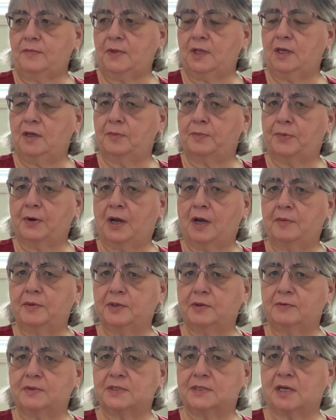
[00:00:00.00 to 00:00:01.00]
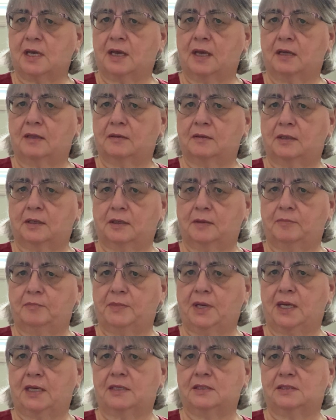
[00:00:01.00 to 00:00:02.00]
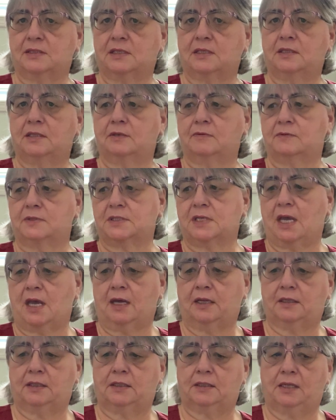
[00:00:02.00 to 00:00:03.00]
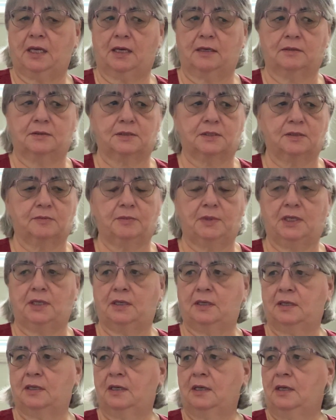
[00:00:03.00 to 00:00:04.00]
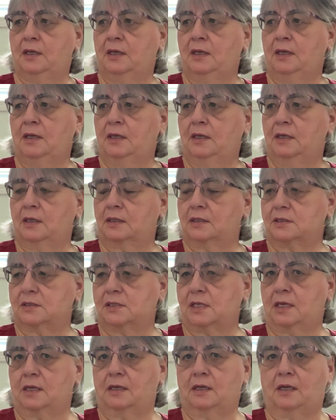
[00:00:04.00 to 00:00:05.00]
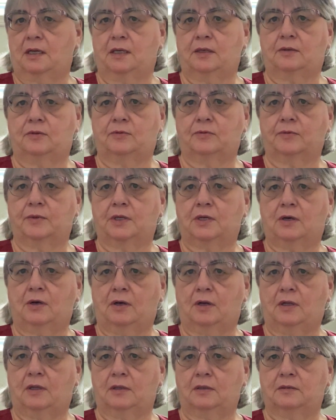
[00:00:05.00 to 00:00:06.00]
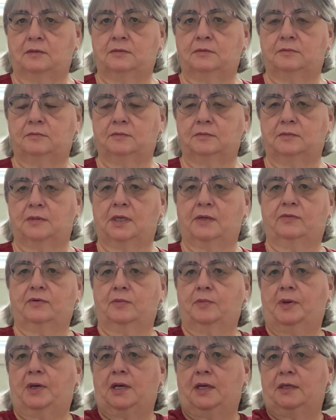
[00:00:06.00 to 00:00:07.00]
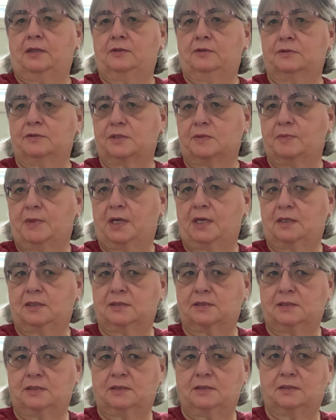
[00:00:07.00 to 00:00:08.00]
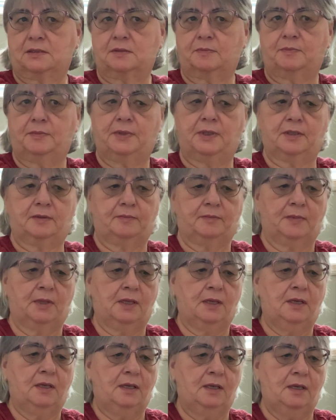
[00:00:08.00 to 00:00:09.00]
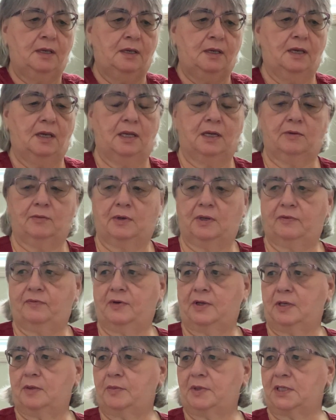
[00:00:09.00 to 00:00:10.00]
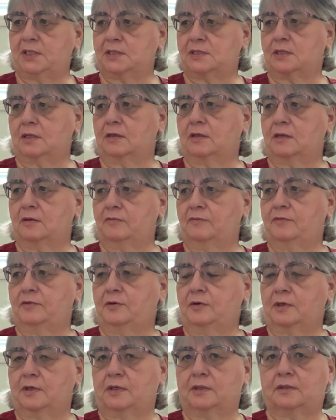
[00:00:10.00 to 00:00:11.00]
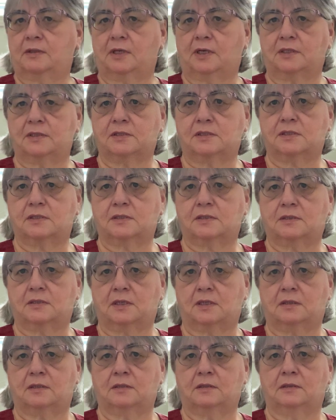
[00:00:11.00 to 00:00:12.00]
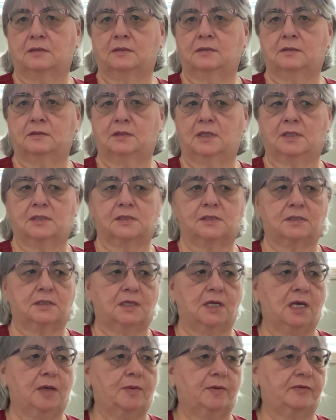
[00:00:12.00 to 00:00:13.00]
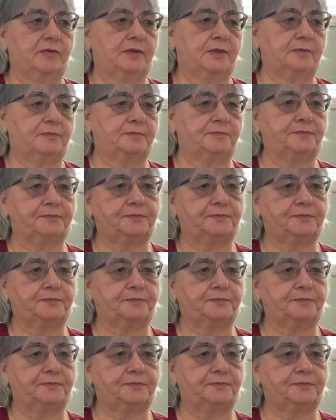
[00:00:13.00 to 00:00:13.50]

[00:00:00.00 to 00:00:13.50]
it probably was a magazine that was handed down to me, because I don't recall ever buying those magazines. But anyway, if anybody's looking for it, that's the name of it.